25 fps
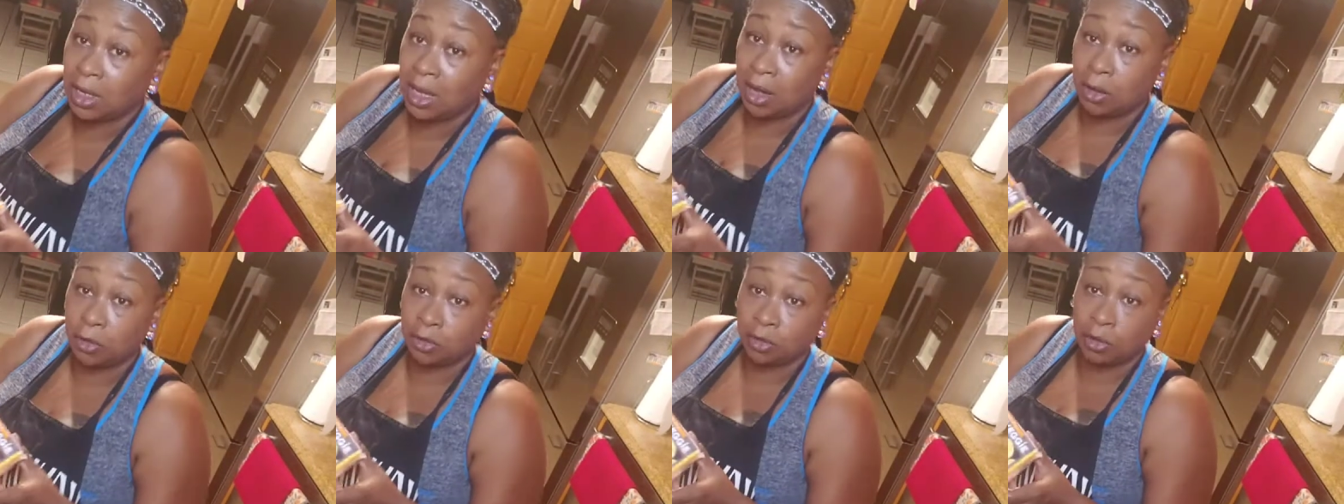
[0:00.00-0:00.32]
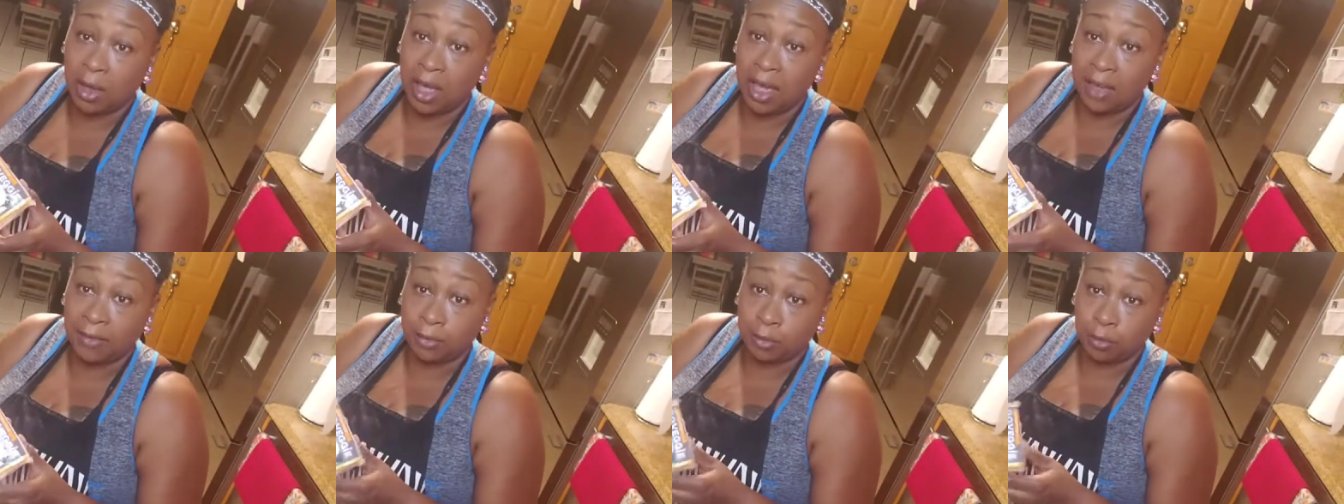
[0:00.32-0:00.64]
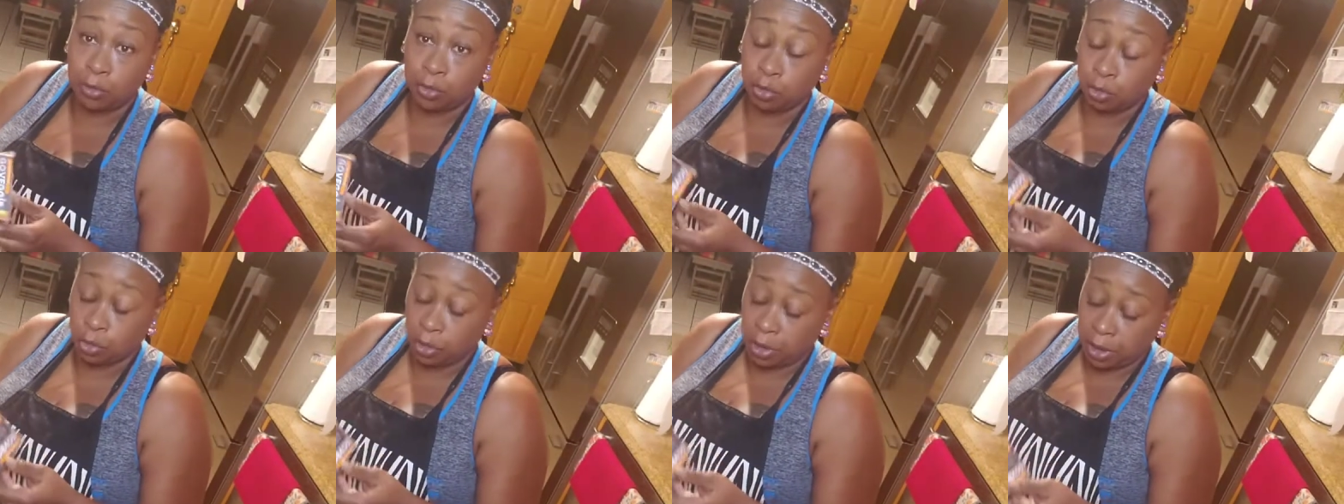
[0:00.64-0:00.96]
and I also have
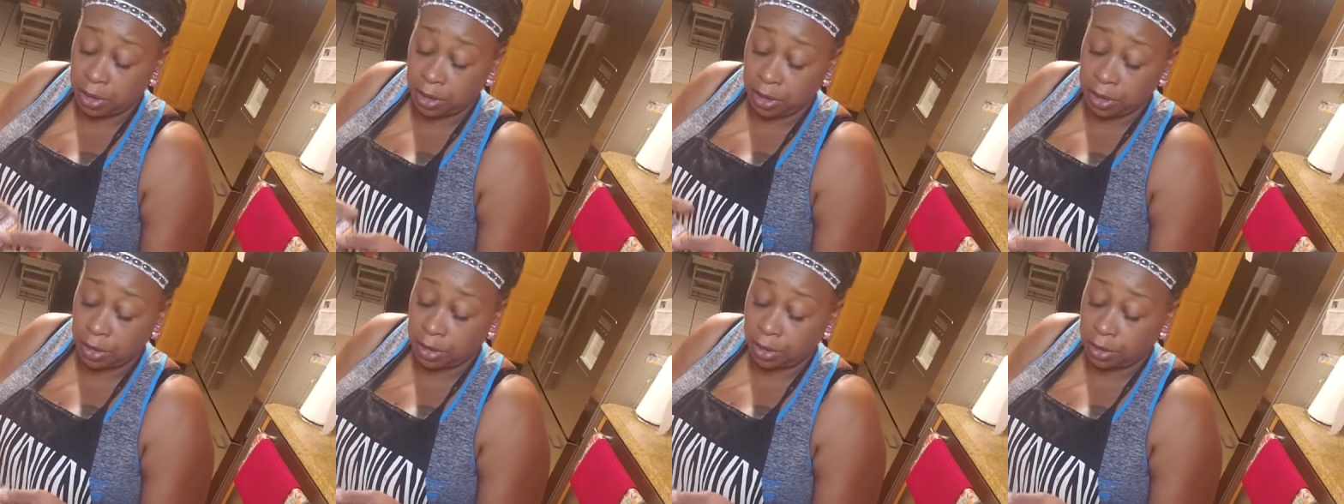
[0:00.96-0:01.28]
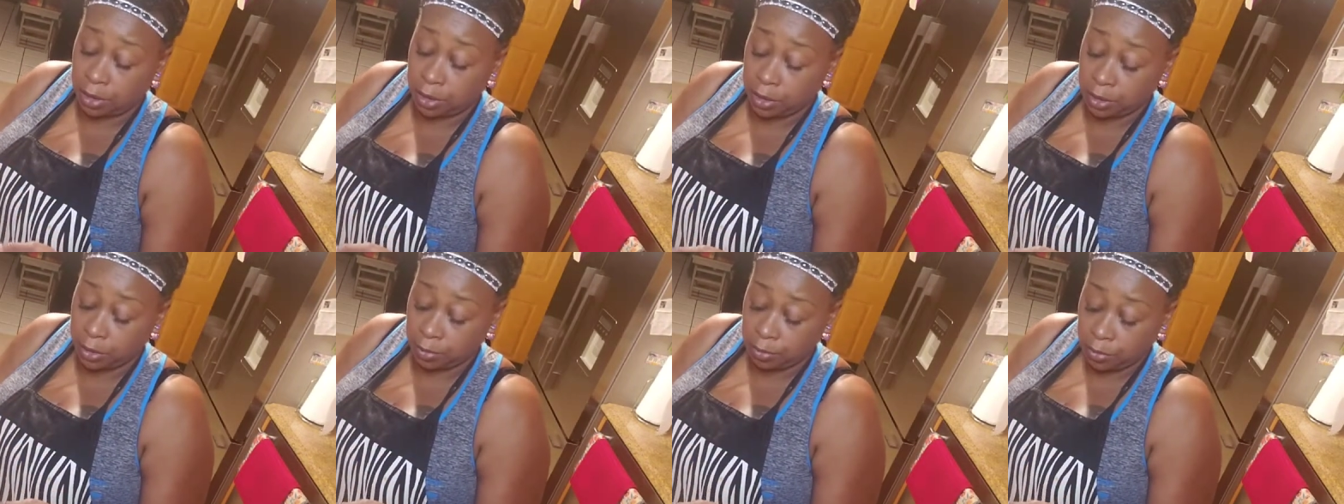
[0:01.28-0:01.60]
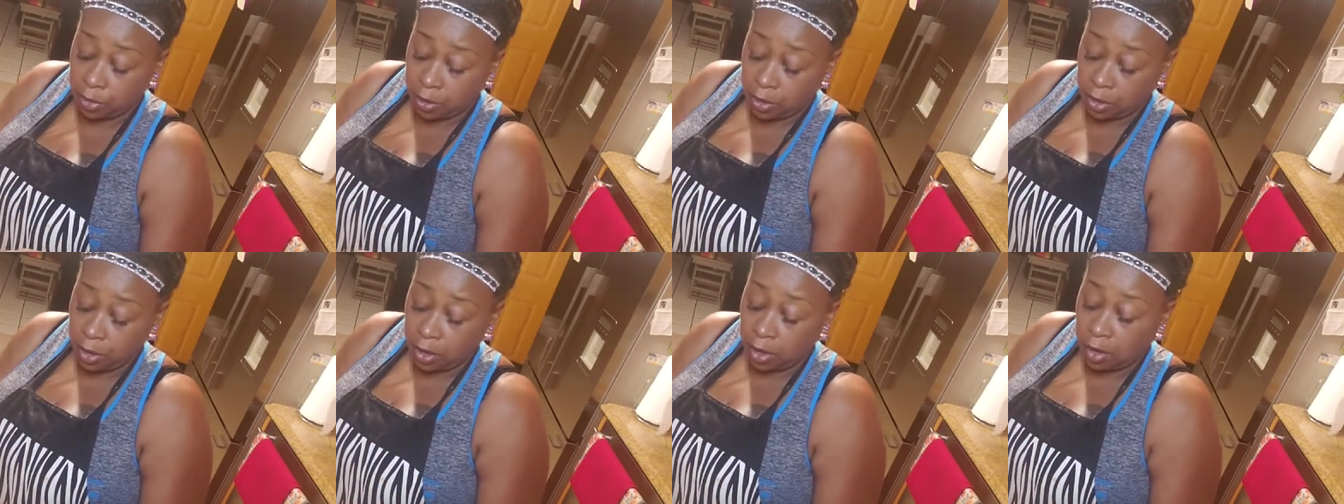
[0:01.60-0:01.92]
some shredded
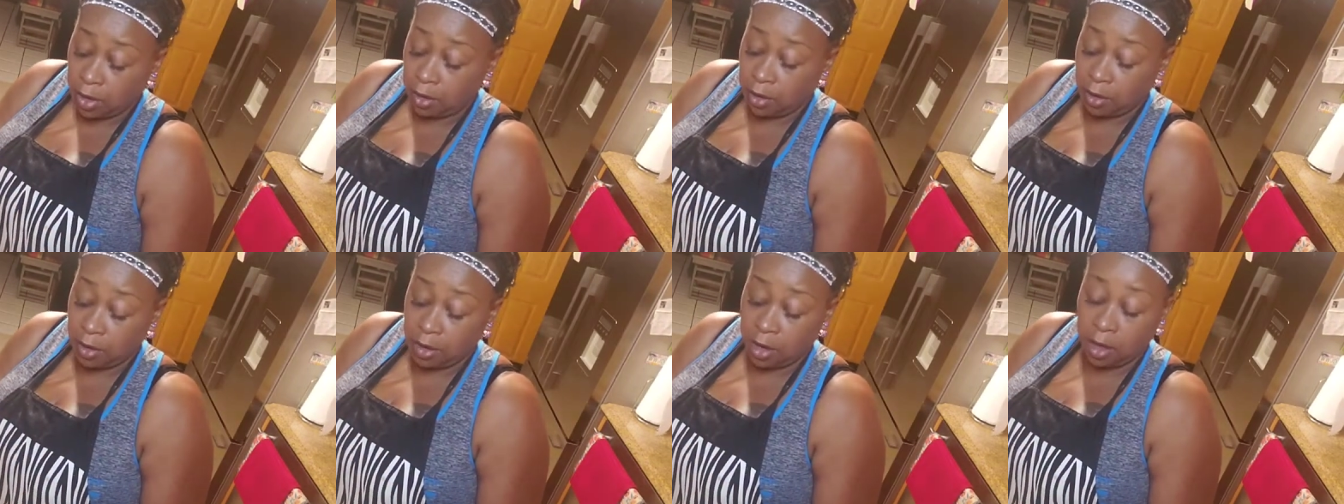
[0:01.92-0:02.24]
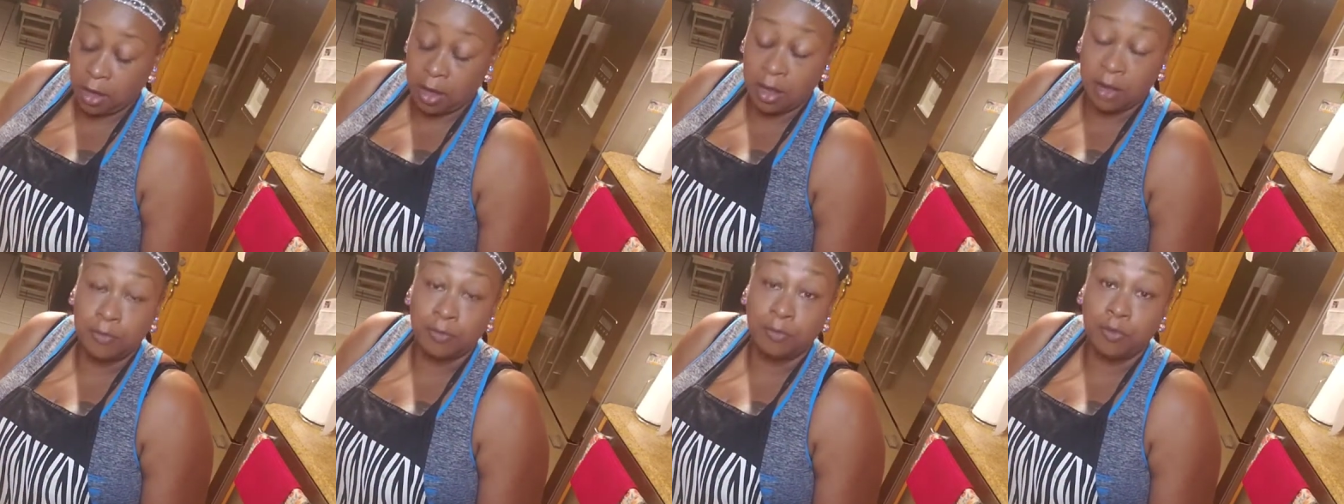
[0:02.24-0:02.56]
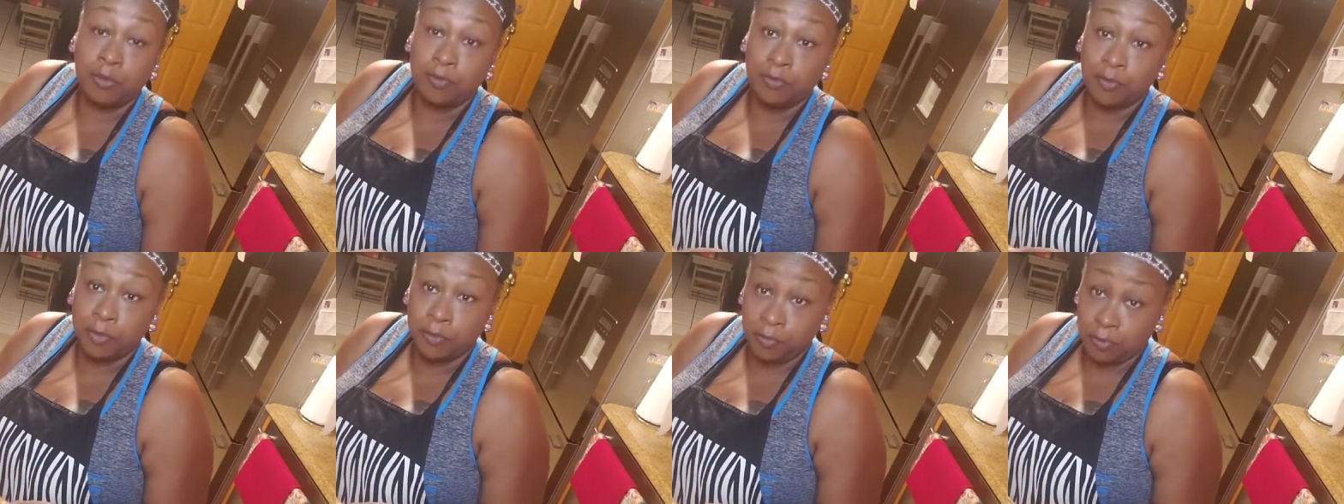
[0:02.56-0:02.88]

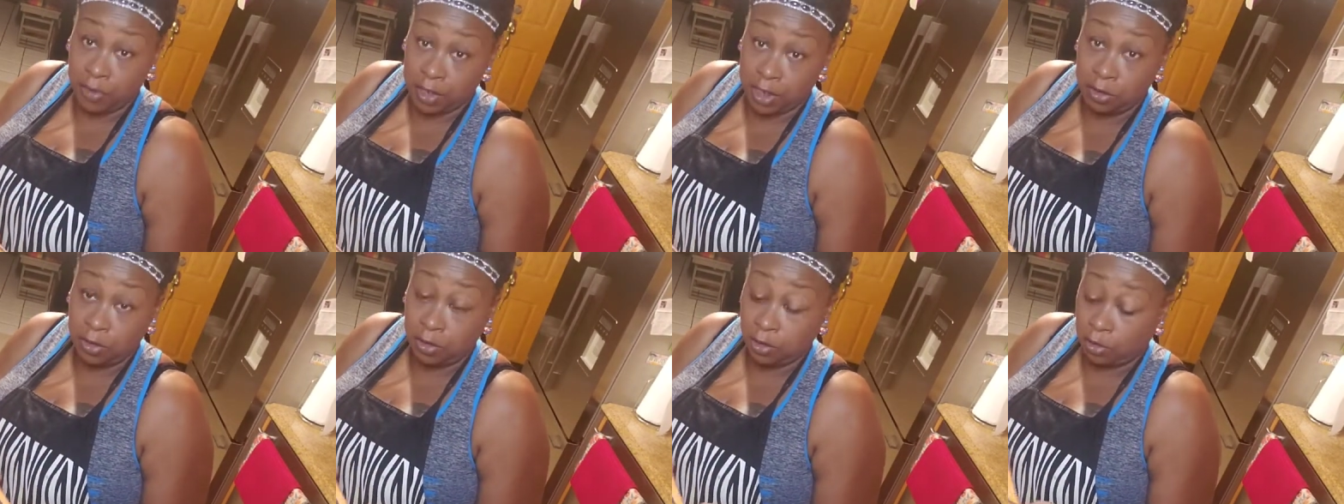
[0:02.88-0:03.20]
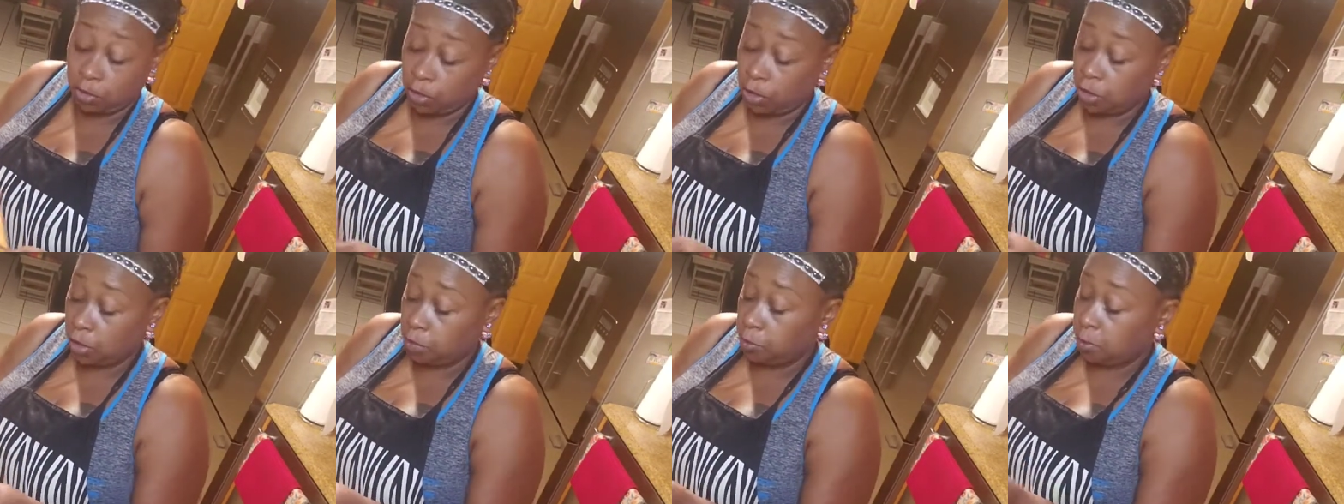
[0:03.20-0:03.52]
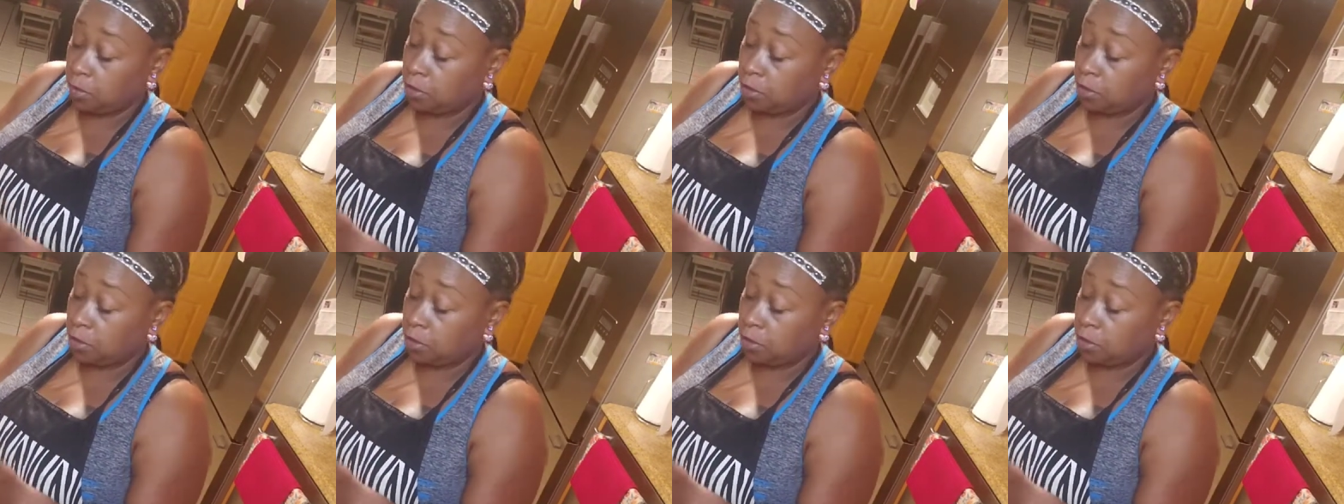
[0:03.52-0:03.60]
veggie cheese,